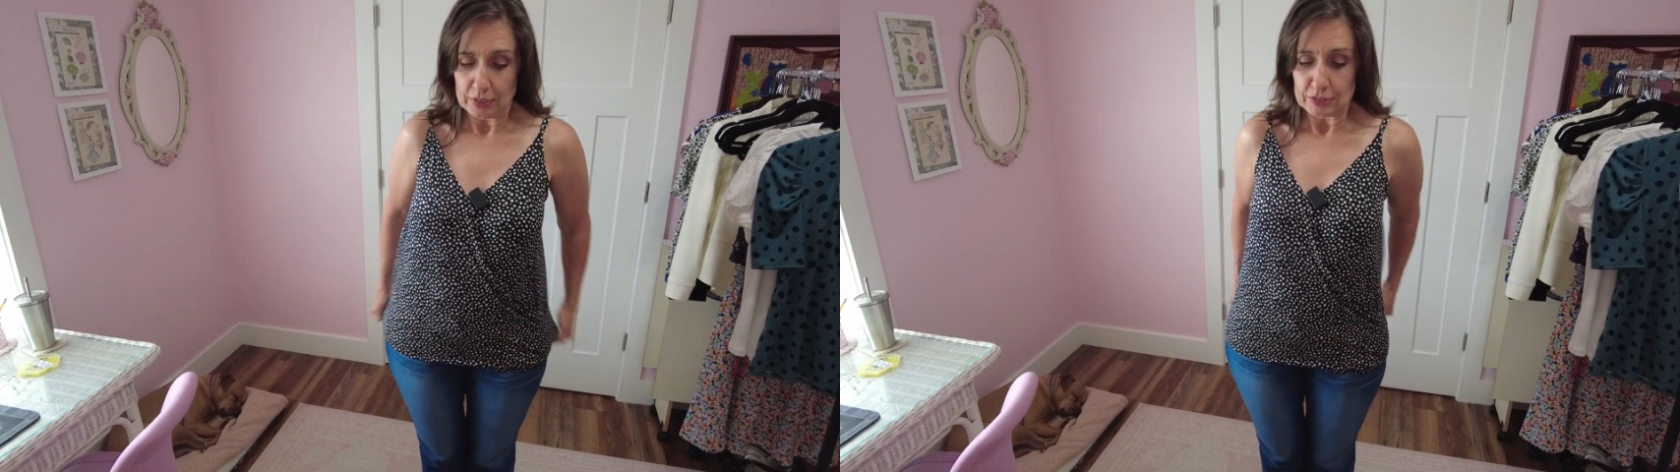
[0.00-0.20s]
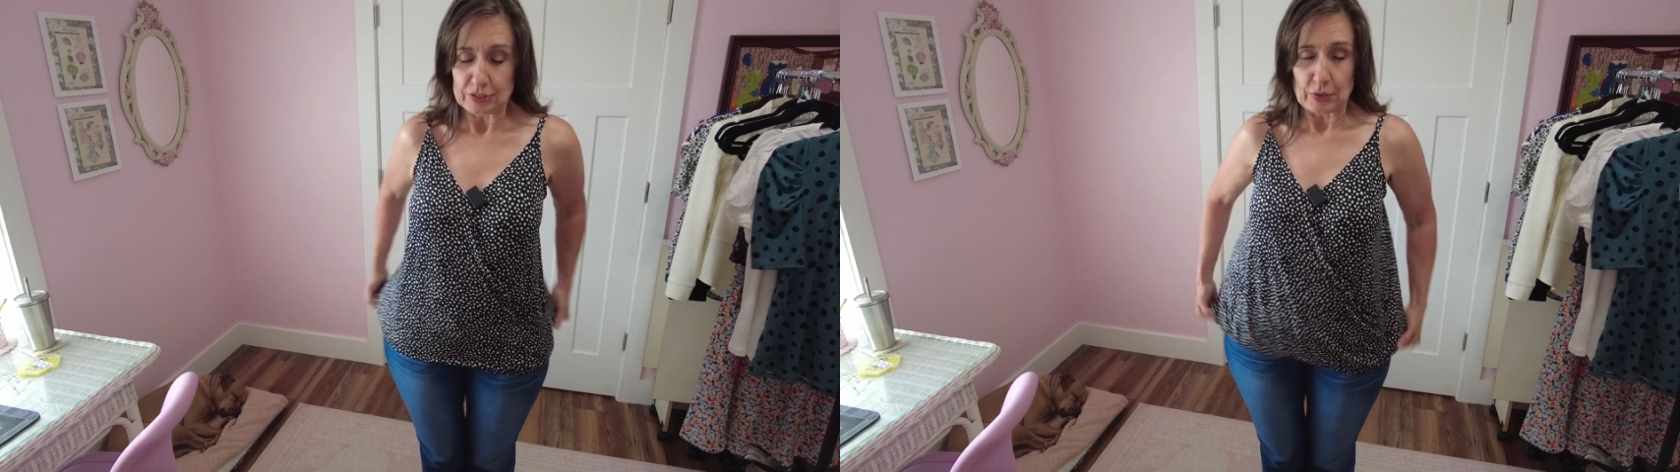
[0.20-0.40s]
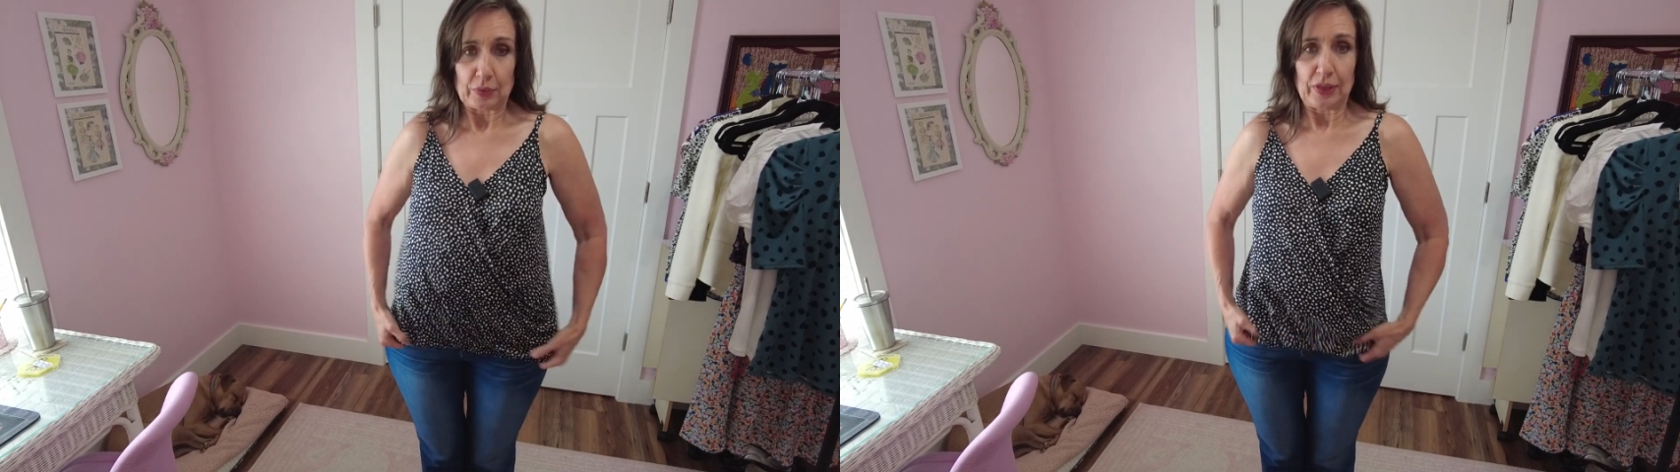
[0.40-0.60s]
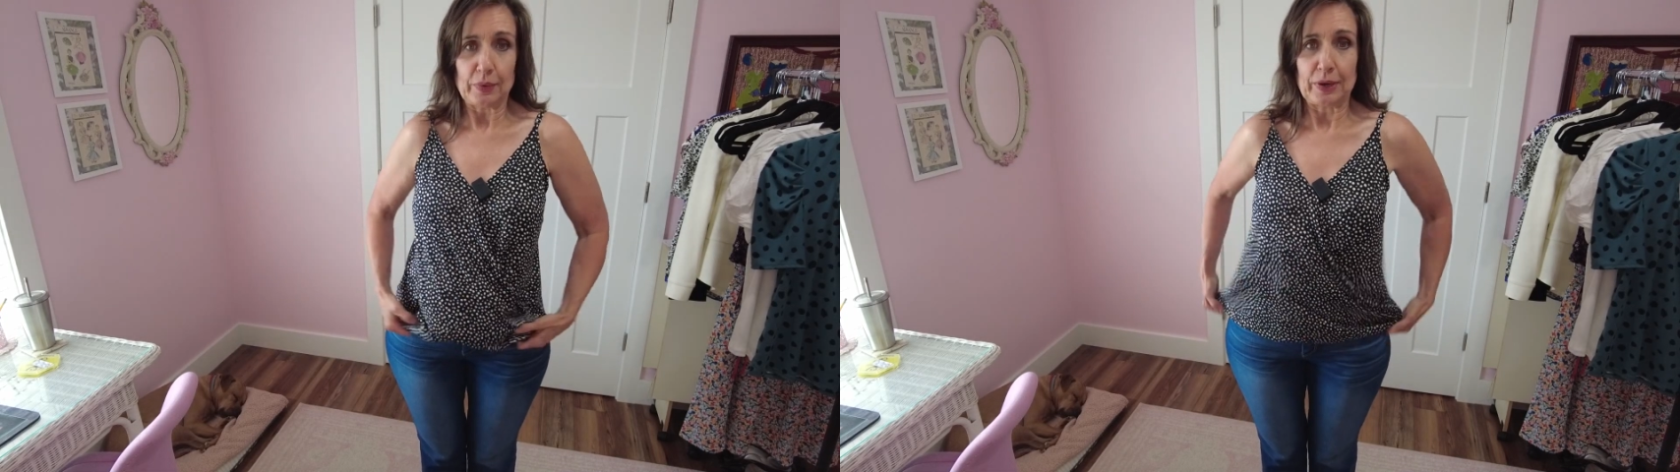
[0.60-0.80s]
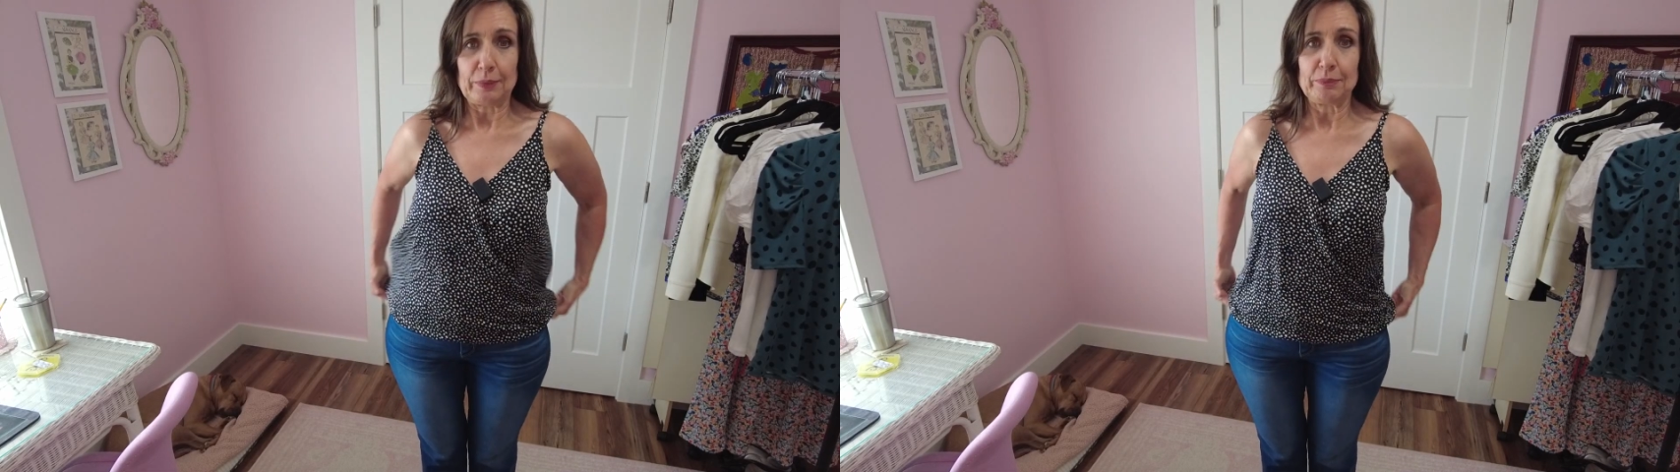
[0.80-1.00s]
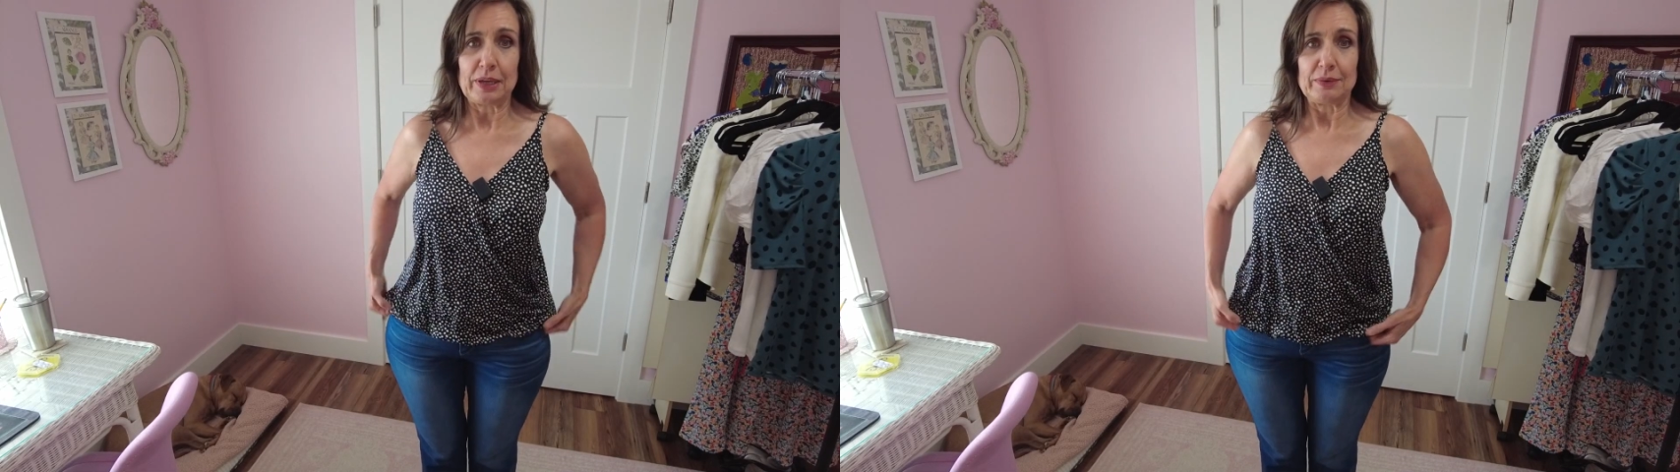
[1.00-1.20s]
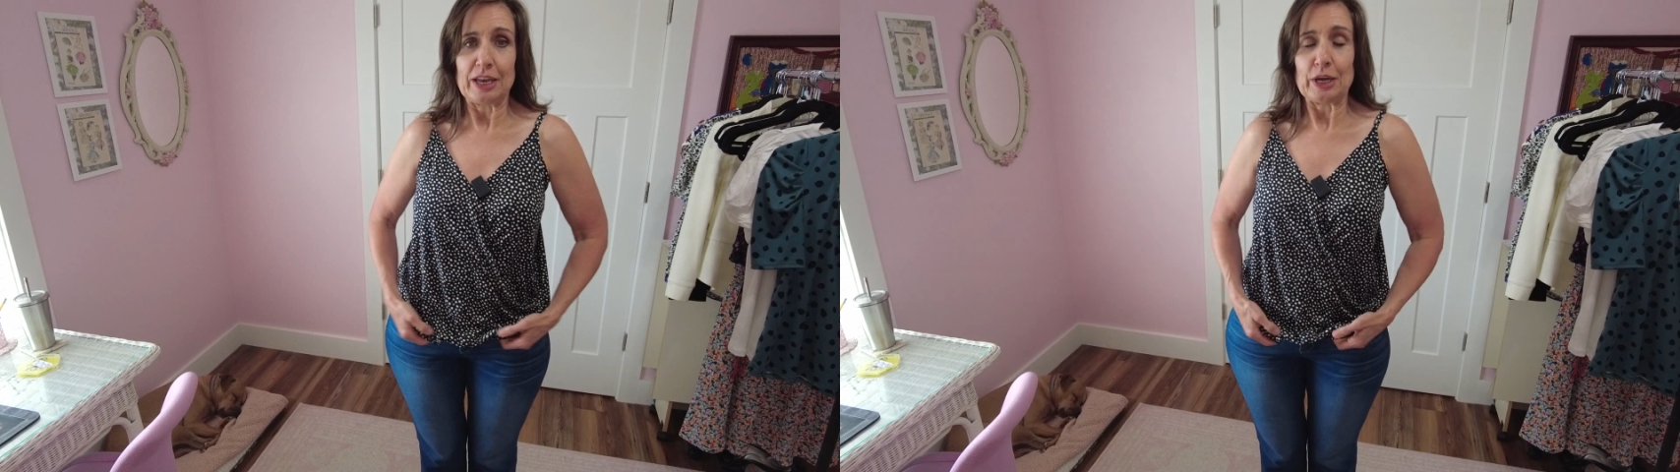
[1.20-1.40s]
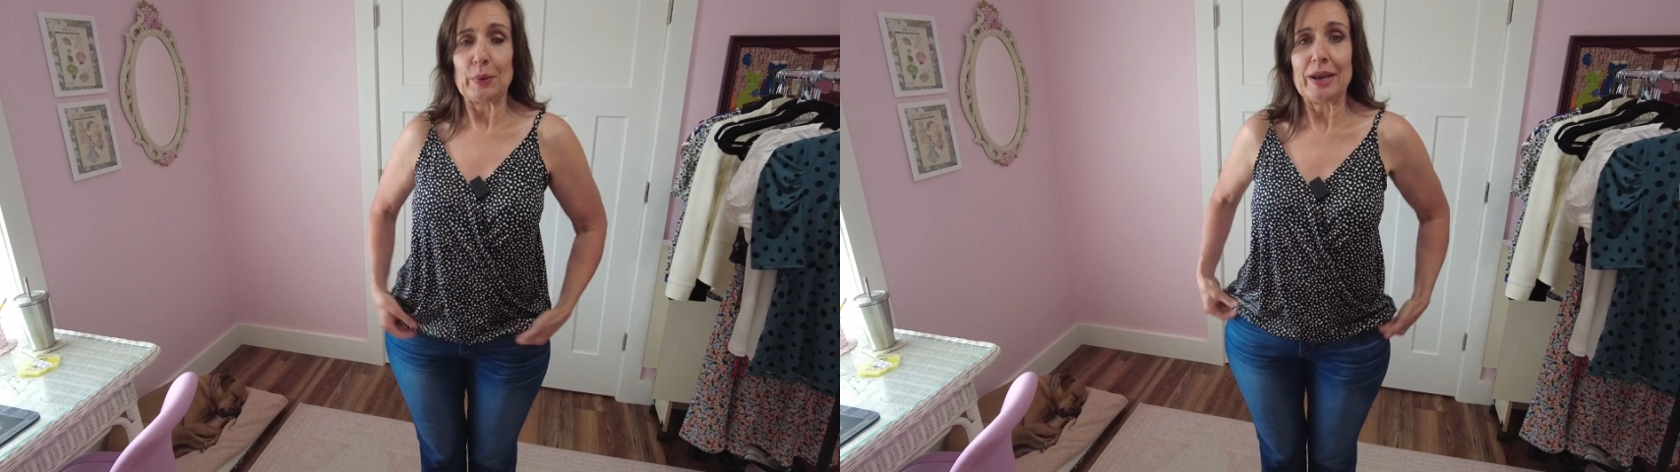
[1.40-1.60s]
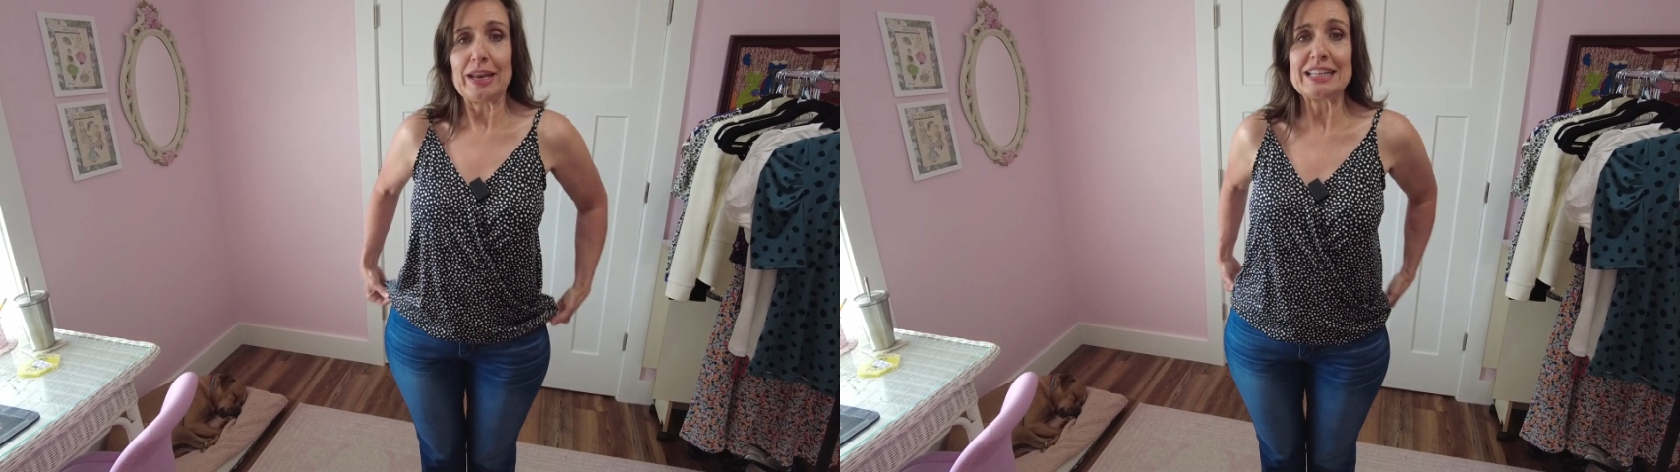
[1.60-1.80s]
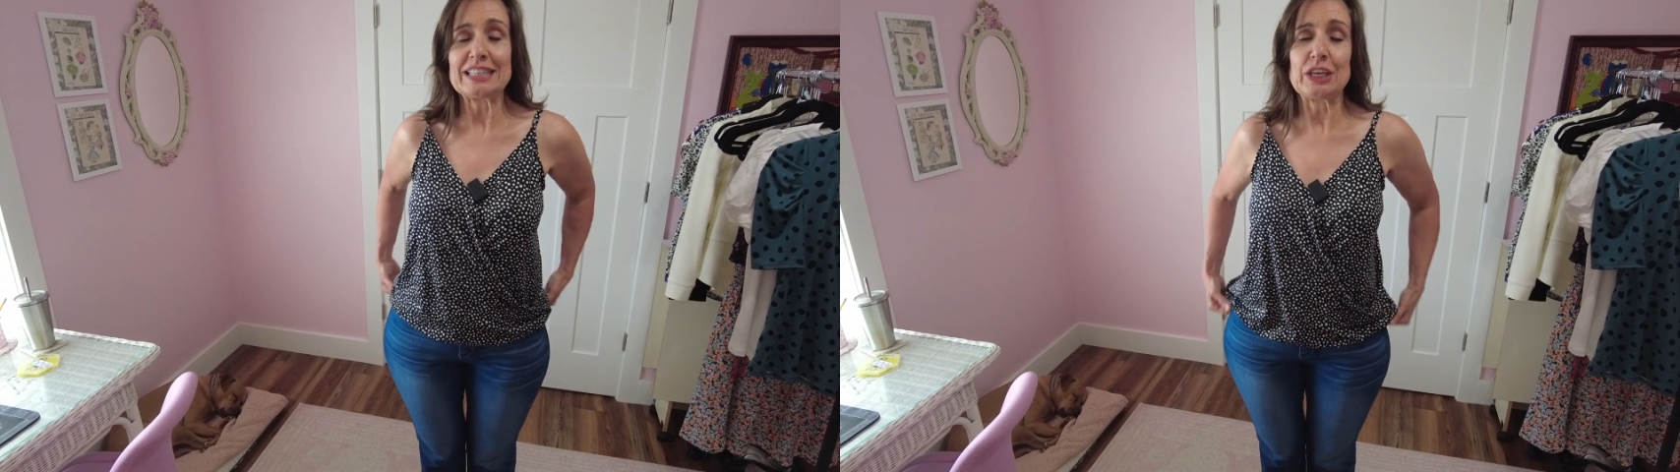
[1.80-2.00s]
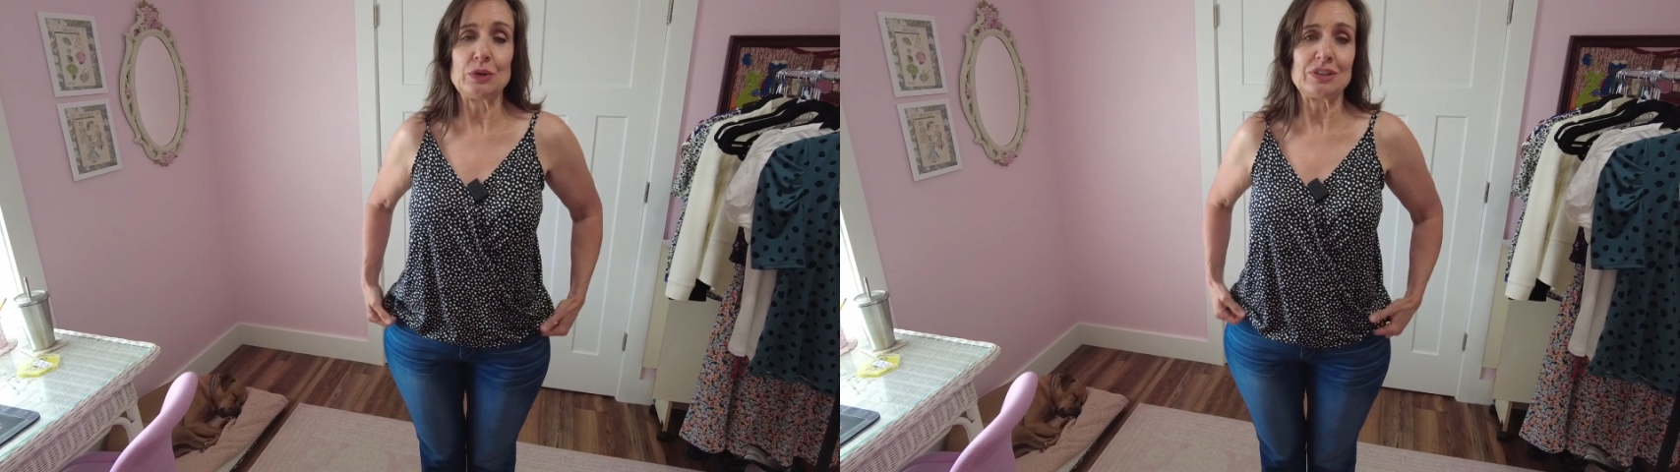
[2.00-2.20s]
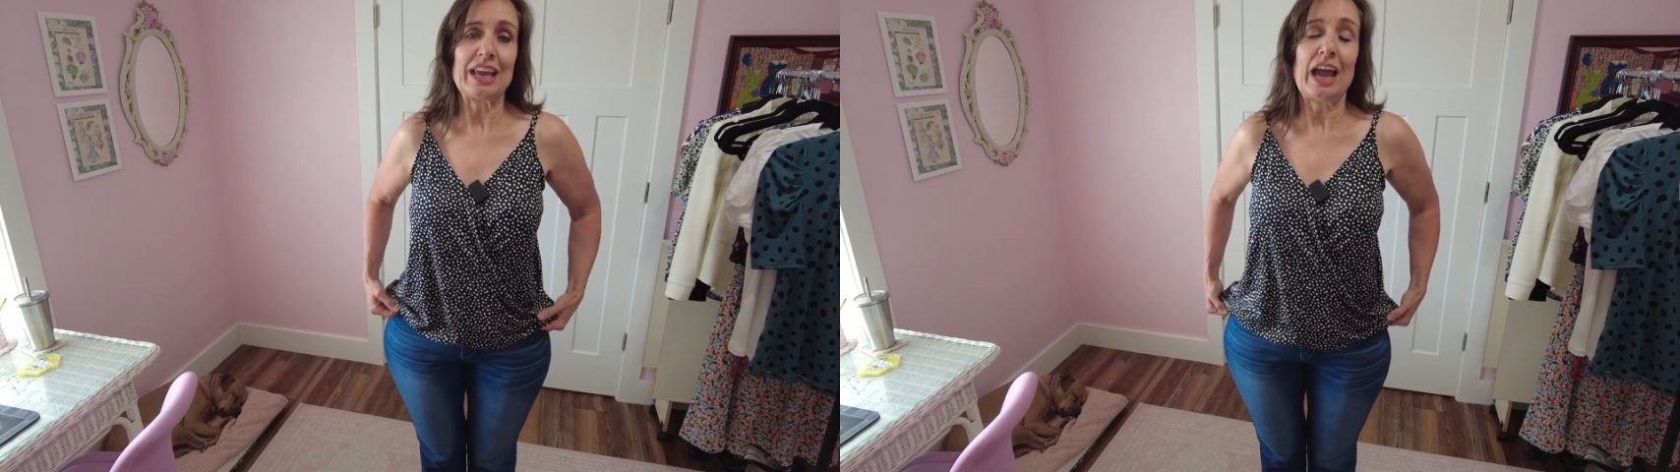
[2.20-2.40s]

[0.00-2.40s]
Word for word: So there we go. But anyway, it's a cute tank.